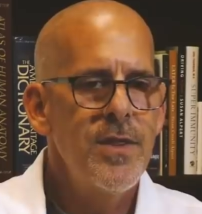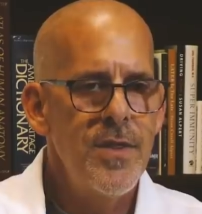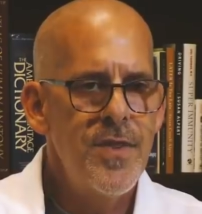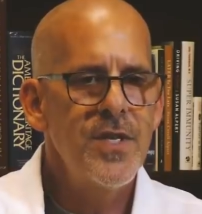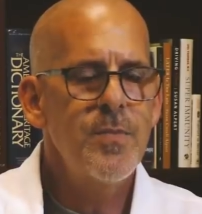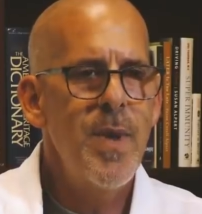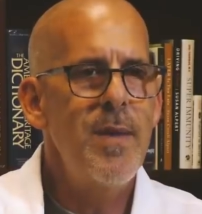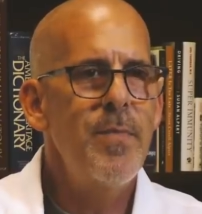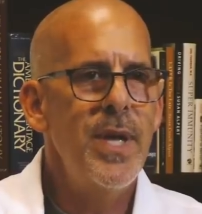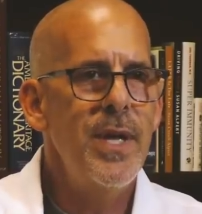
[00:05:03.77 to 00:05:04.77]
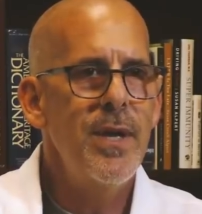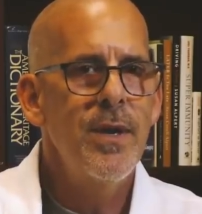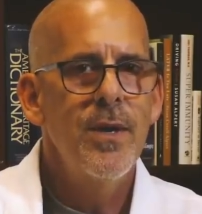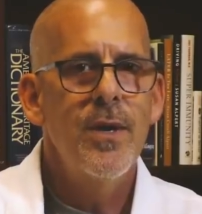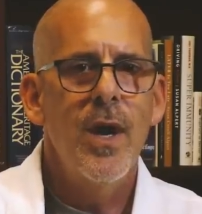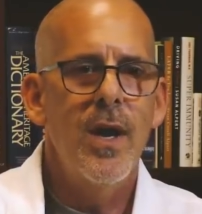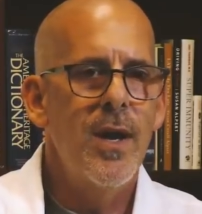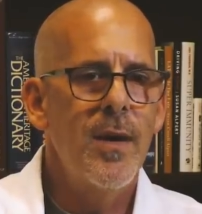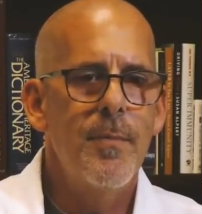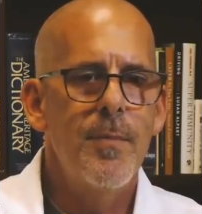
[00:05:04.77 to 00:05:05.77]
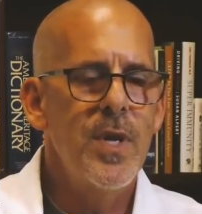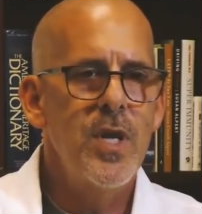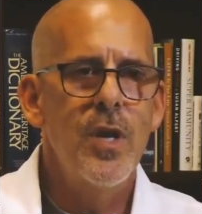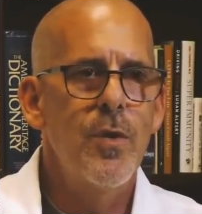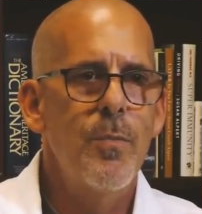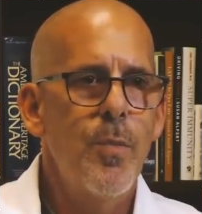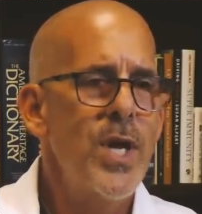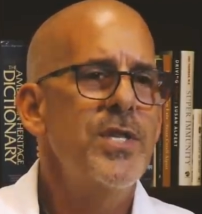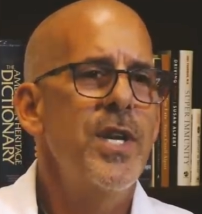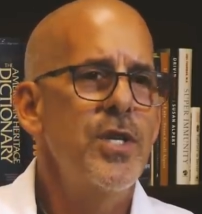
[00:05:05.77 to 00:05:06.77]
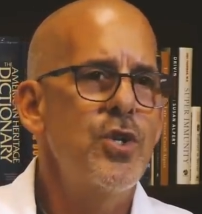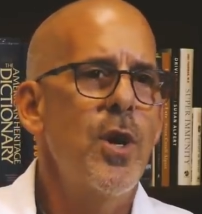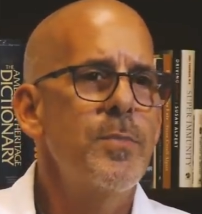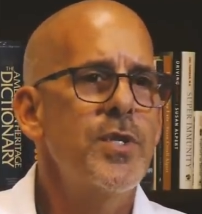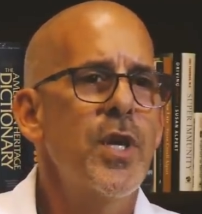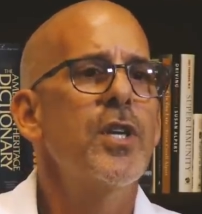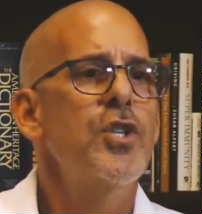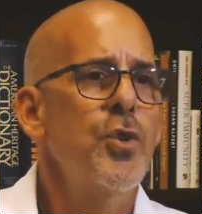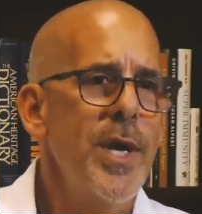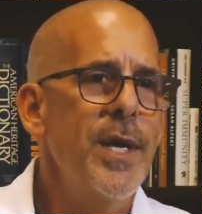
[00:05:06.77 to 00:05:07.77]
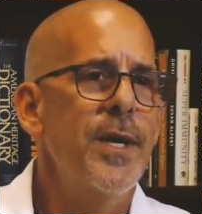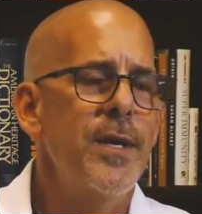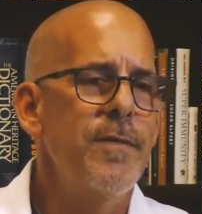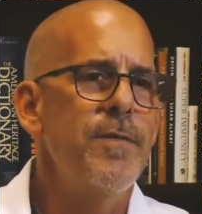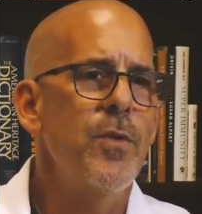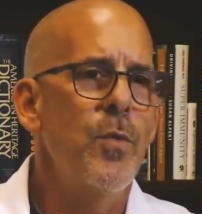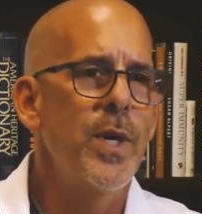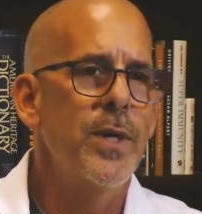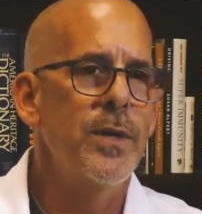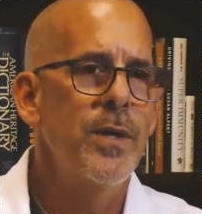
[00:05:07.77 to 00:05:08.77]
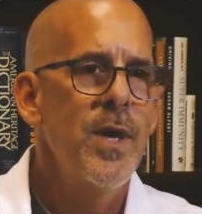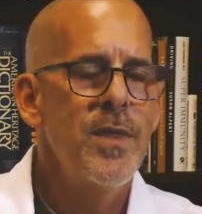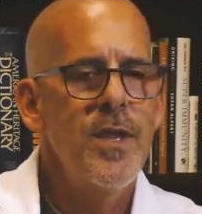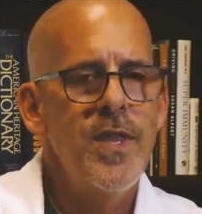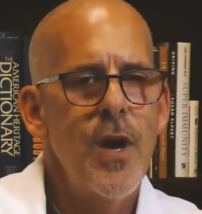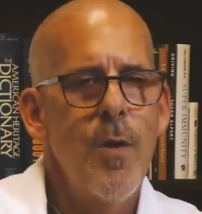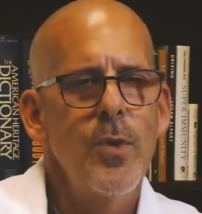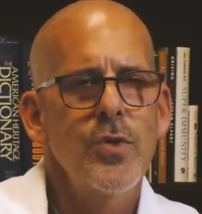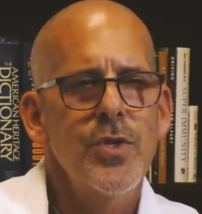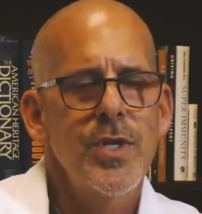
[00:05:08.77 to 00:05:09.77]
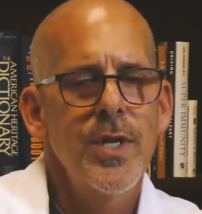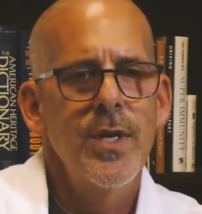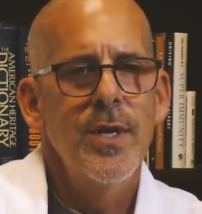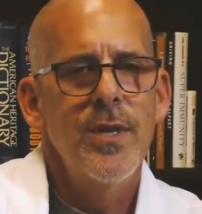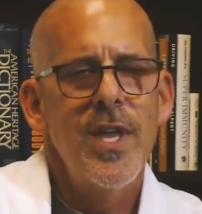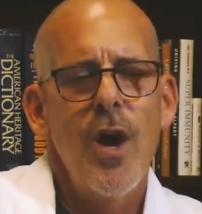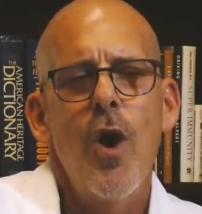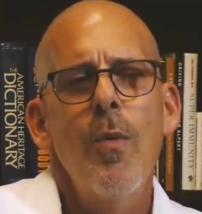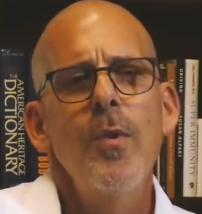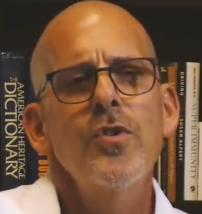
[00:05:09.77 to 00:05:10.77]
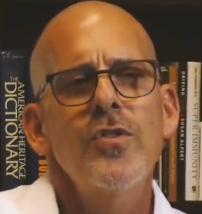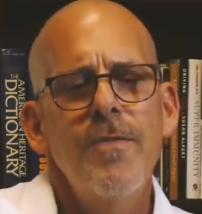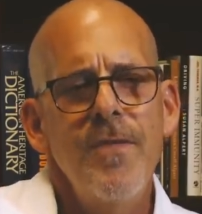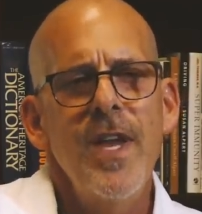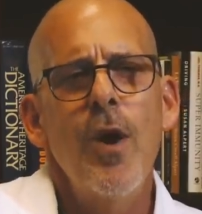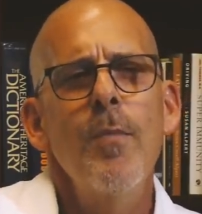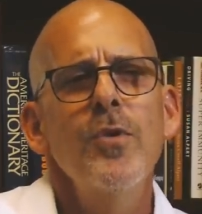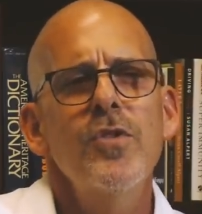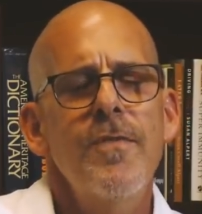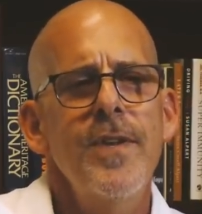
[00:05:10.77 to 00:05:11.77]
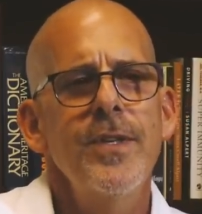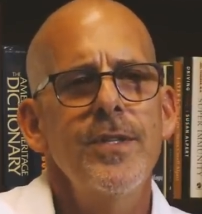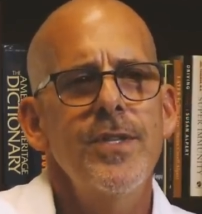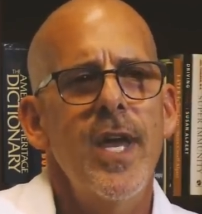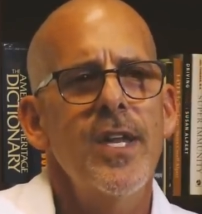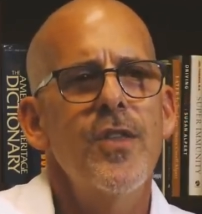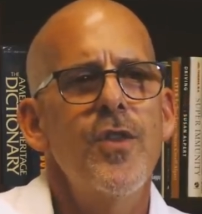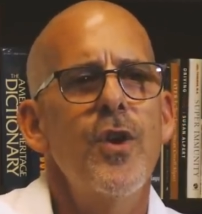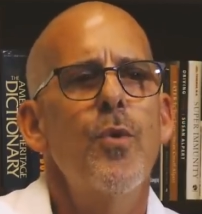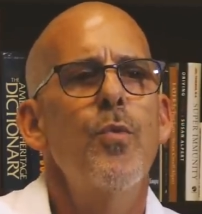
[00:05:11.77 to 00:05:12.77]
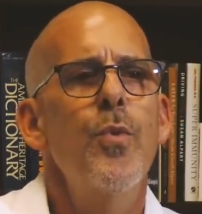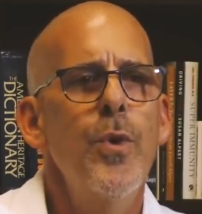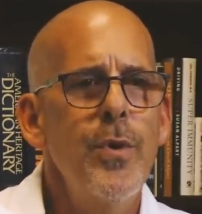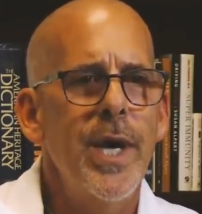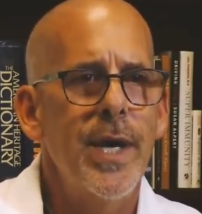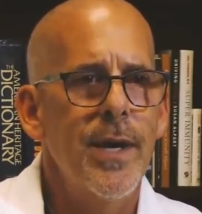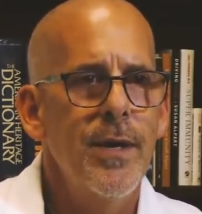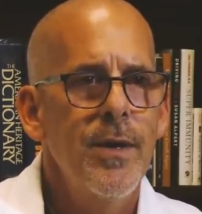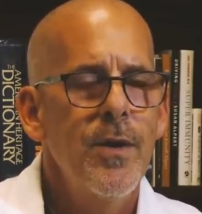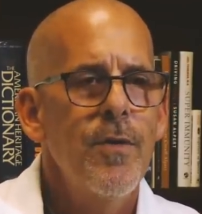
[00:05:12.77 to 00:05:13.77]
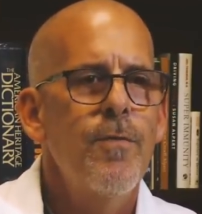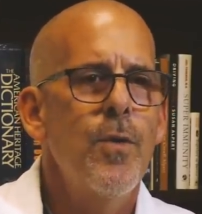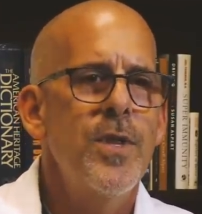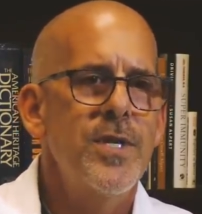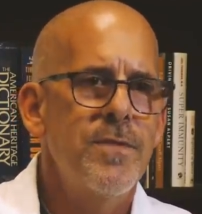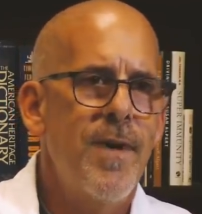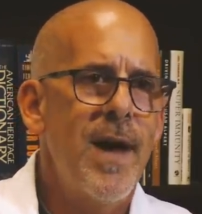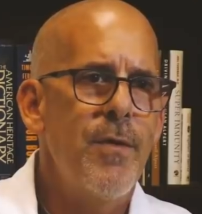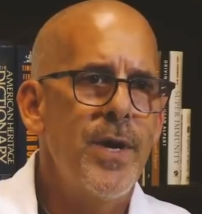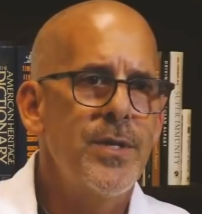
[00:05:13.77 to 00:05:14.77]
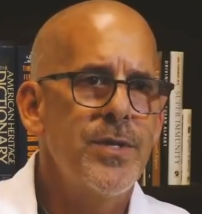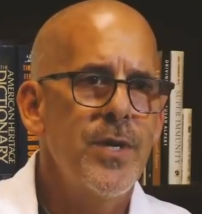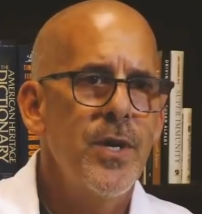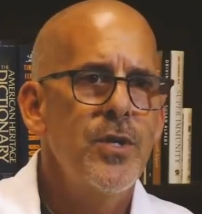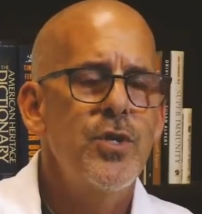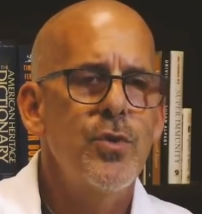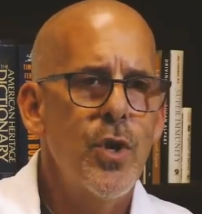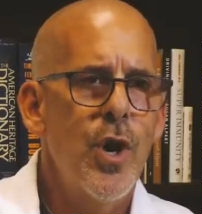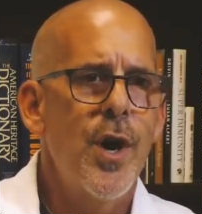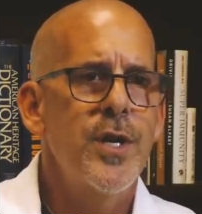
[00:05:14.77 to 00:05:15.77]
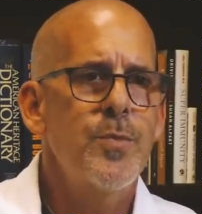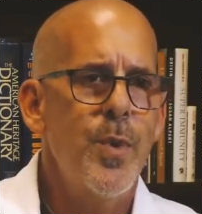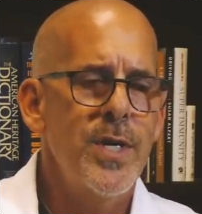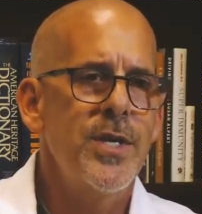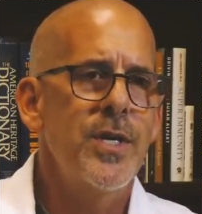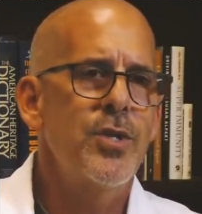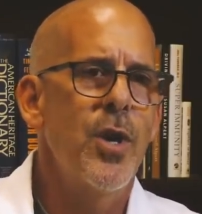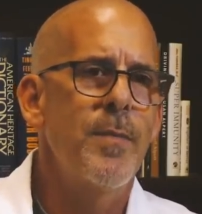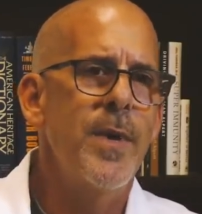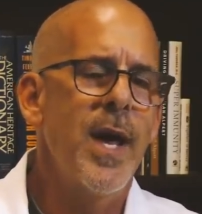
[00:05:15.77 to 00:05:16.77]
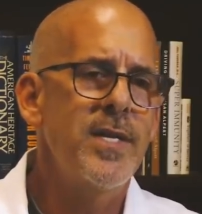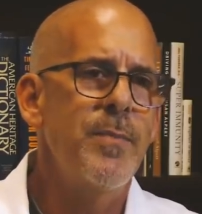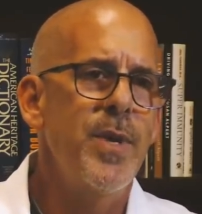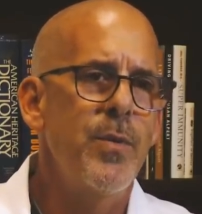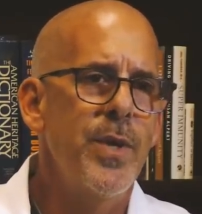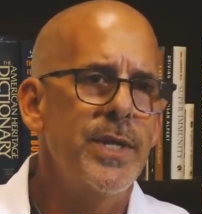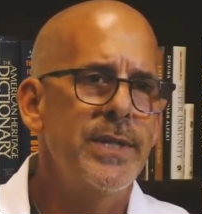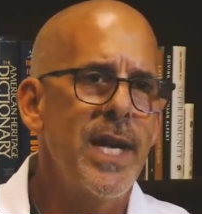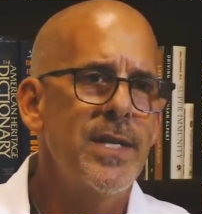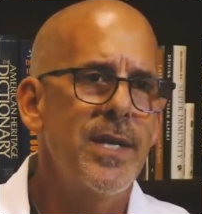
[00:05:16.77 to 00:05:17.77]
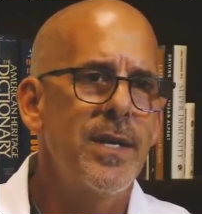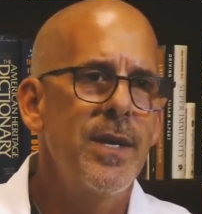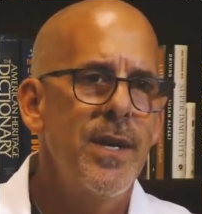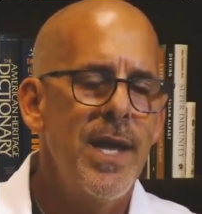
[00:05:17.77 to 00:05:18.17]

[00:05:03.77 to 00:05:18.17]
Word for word: that this may be, um, you know, President Trump's Katrina, if you will, that they almost, they almost, it almost feels like they're rooting for this virus to cause President Trump not to be reelected.